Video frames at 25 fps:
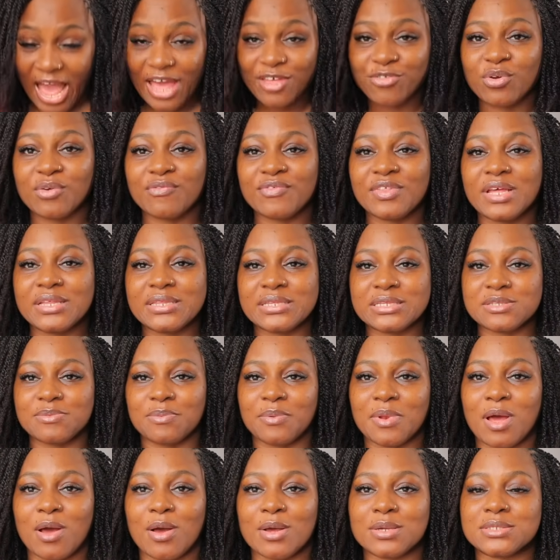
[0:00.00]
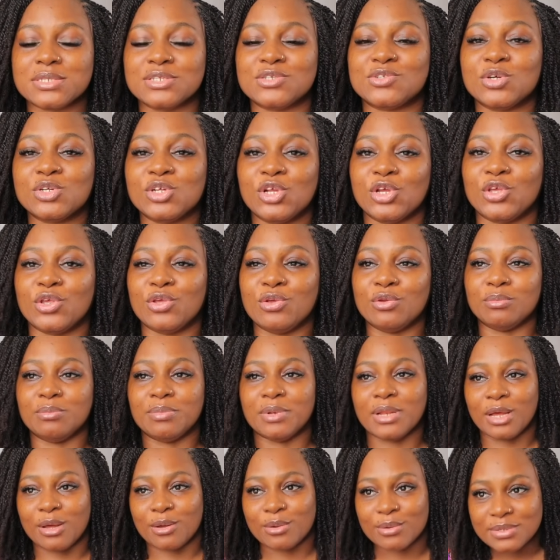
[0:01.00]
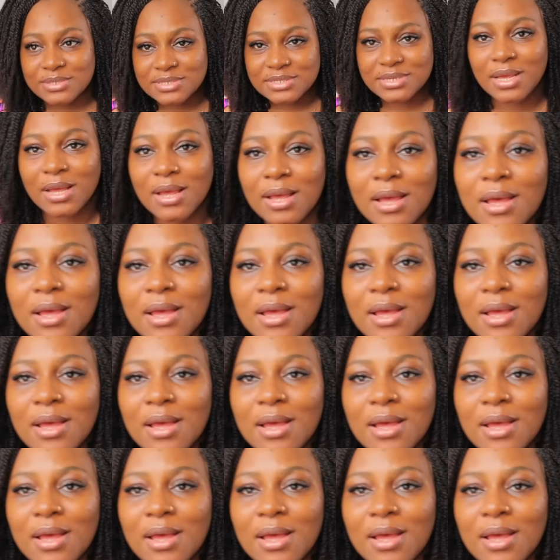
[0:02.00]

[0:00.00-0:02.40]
I thrifted this blouse. It's such a cute blouse.